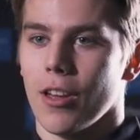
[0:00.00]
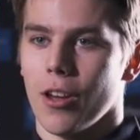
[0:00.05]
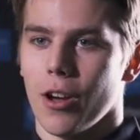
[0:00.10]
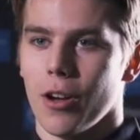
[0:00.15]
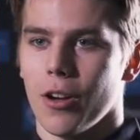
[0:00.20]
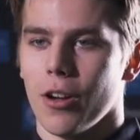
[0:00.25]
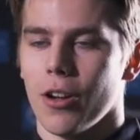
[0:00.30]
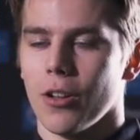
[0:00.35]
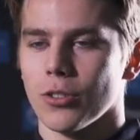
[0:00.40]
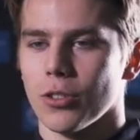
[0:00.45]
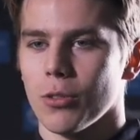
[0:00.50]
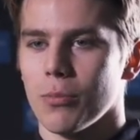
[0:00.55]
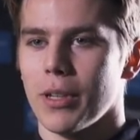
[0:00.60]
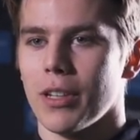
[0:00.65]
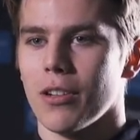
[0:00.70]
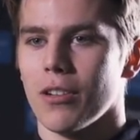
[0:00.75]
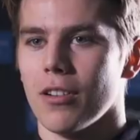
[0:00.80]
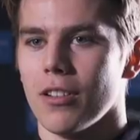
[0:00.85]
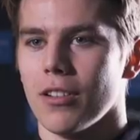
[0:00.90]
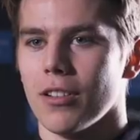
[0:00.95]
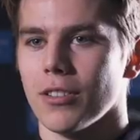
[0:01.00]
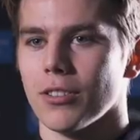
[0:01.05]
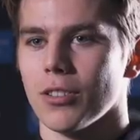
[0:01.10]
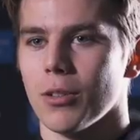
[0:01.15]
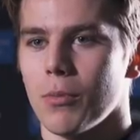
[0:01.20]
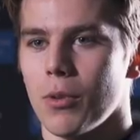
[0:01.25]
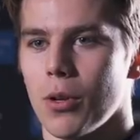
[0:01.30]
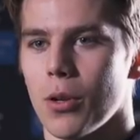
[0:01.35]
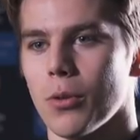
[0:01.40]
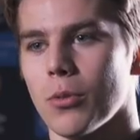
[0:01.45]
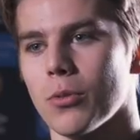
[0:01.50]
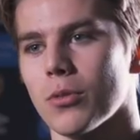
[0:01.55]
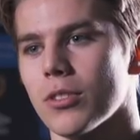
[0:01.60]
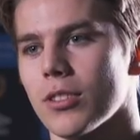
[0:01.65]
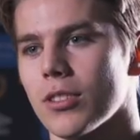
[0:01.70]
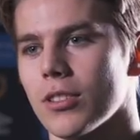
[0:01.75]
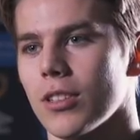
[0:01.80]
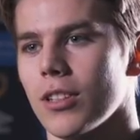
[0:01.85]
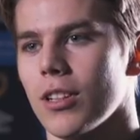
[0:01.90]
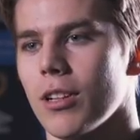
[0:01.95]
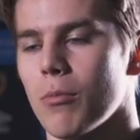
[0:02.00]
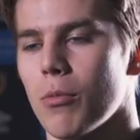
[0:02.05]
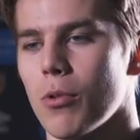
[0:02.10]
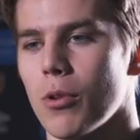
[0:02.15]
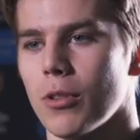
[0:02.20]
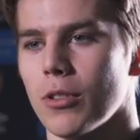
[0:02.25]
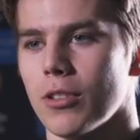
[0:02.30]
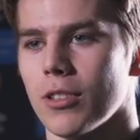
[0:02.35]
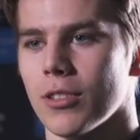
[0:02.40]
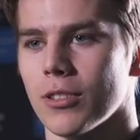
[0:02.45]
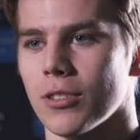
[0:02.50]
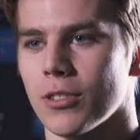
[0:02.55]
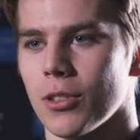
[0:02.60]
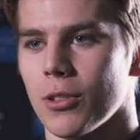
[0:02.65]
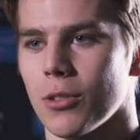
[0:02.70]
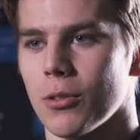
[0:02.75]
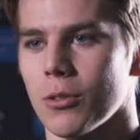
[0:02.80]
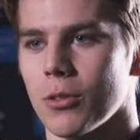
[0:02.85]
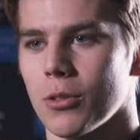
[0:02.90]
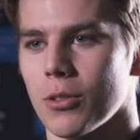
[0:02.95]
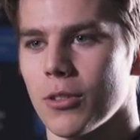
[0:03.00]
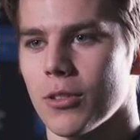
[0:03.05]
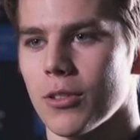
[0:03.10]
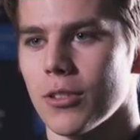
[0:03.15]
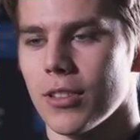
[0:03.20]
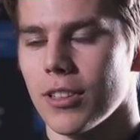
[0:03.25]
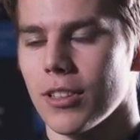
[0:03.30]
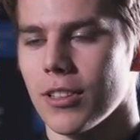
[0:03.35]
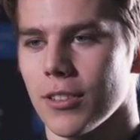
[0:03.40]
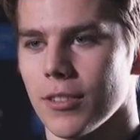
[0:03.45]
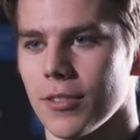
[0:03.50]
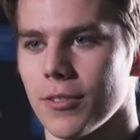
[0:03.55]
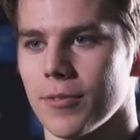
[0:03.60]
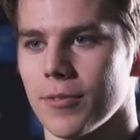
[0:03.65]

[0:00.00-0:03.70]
also been on uh, some loans abroad. So yeah.